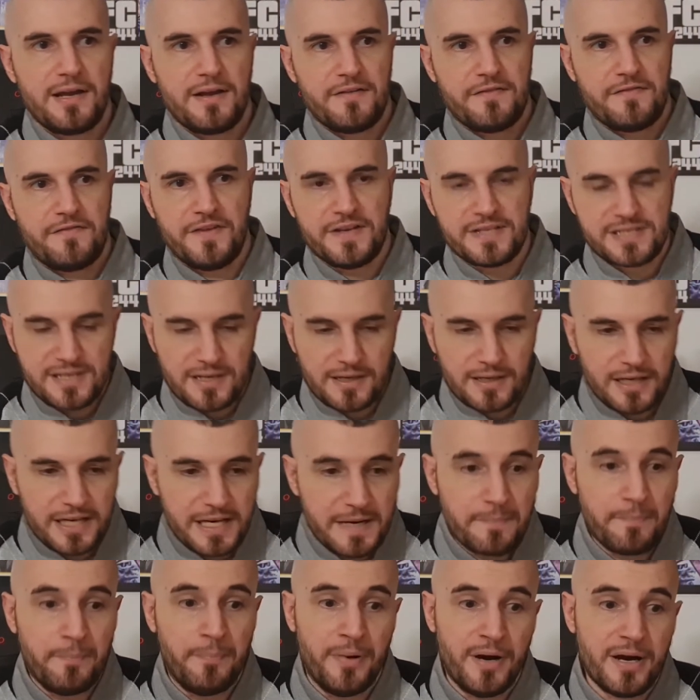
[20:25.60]

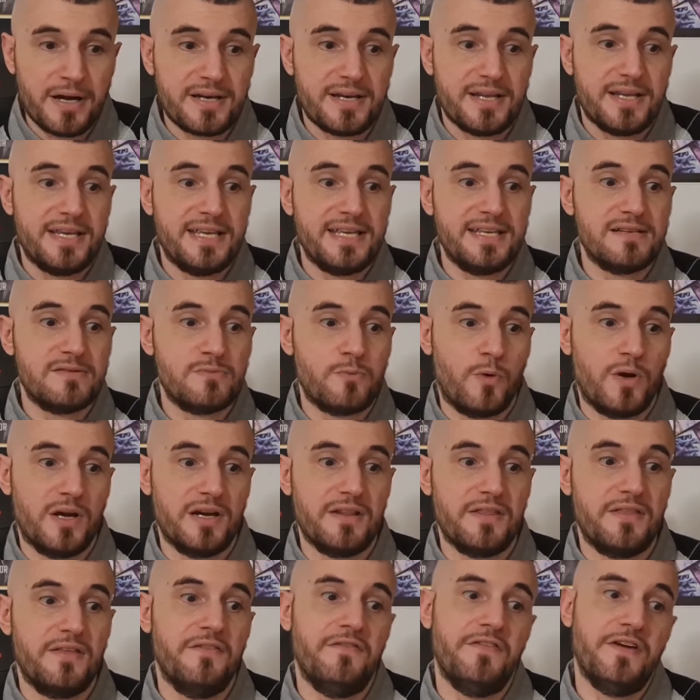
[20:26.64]
physically, but he's one
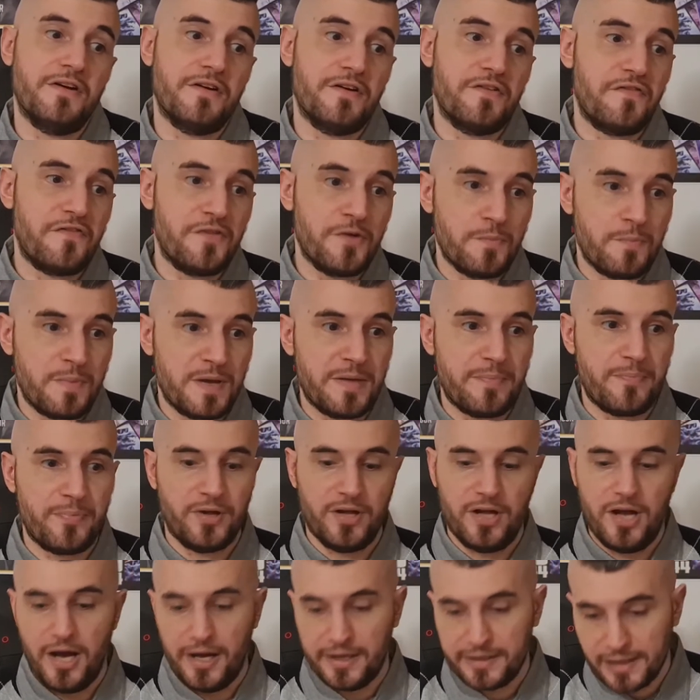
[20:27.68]
of the very few
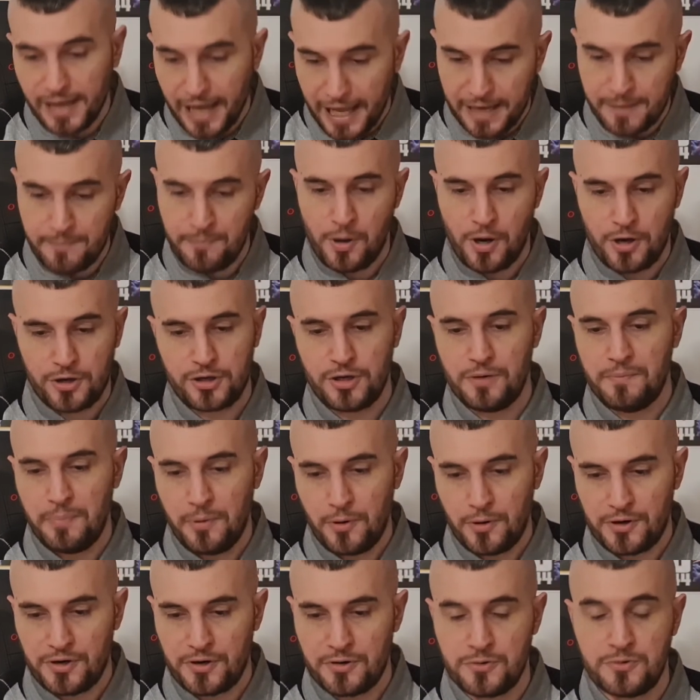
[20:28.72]
people, unlike Parker
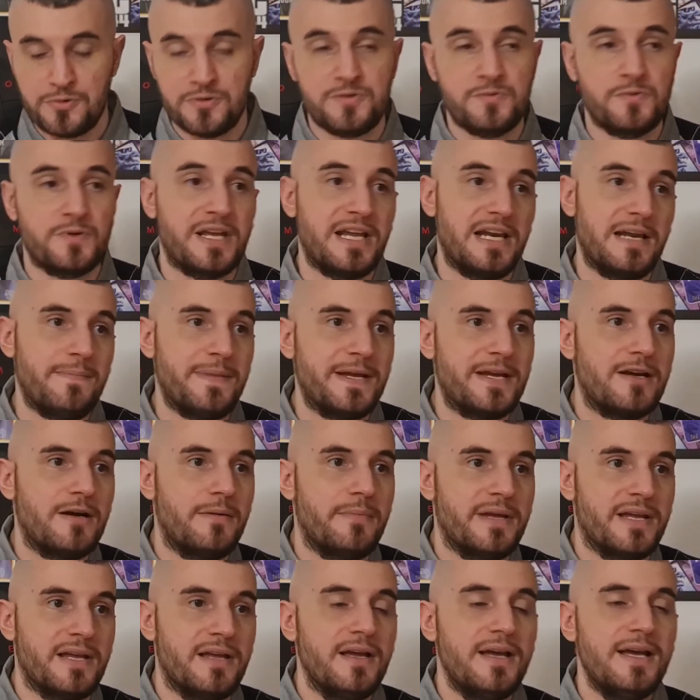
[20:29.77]
Porter, who's going to be
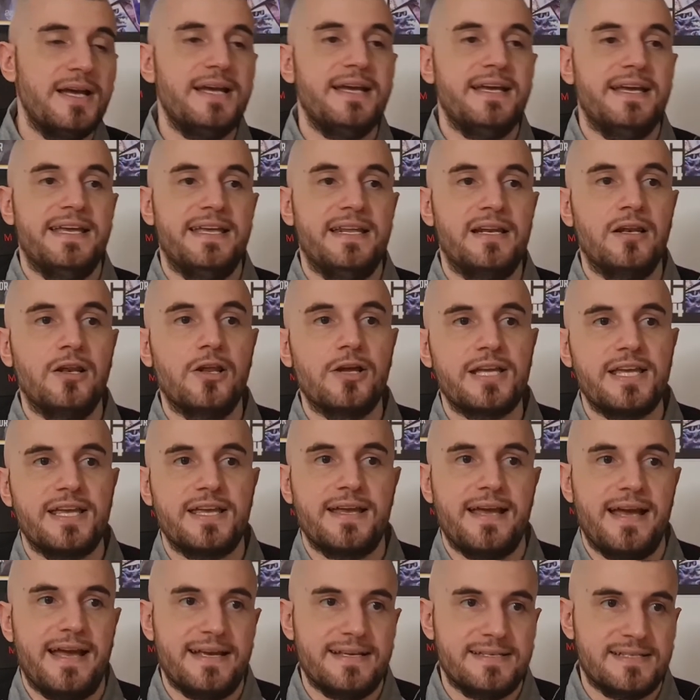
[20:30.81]
coming in
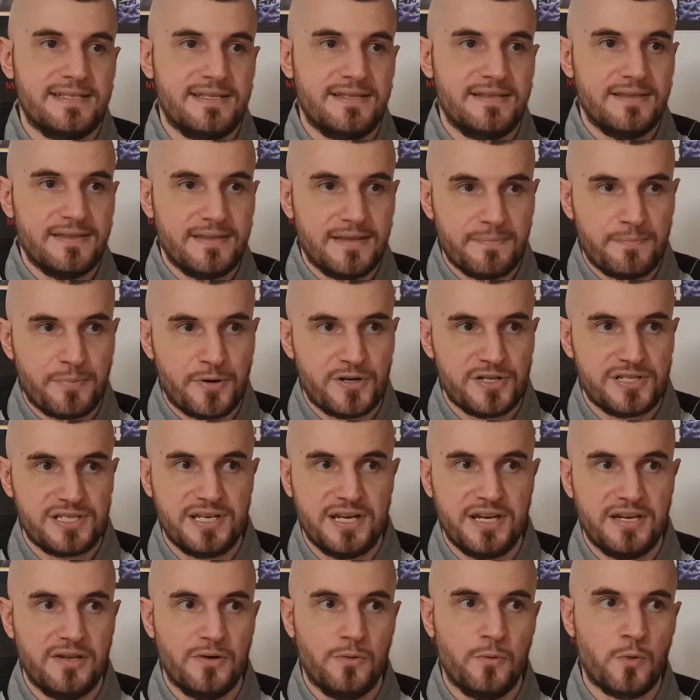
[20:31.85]
looking as the
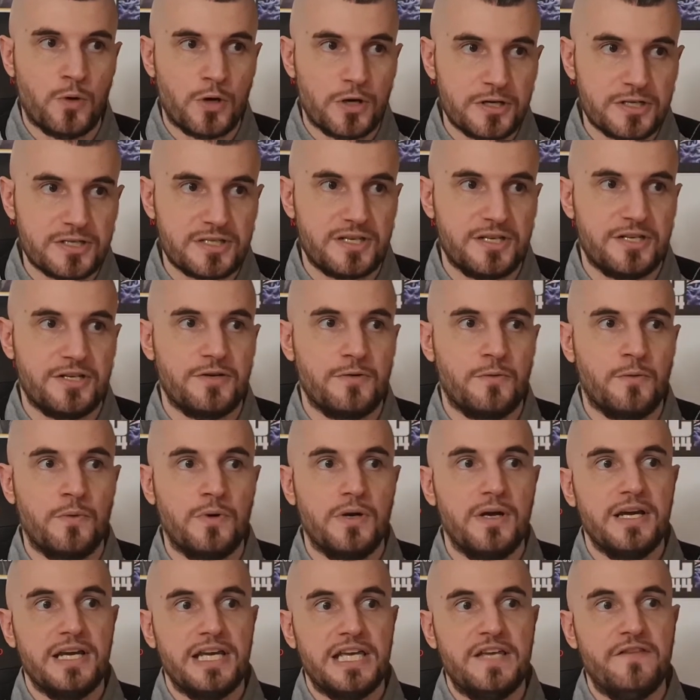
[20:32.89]
person in the worst,
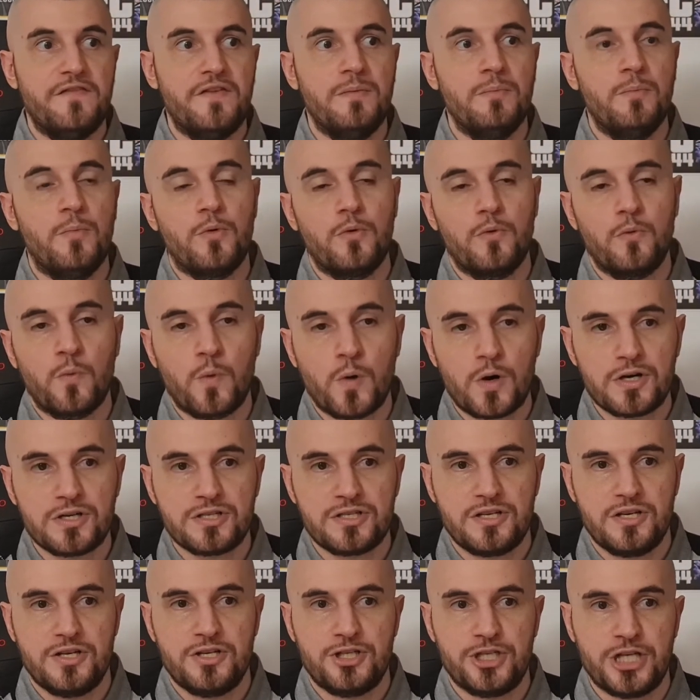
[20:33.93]
even
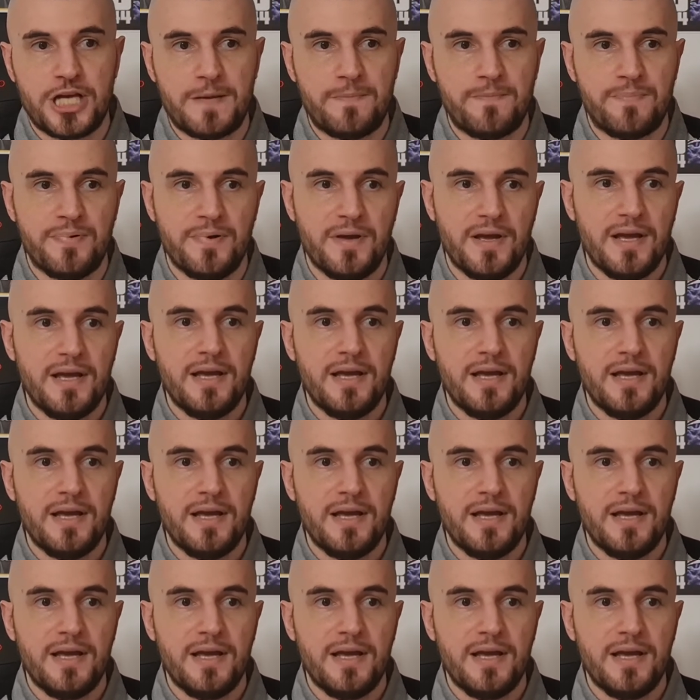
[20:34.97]
worse shape,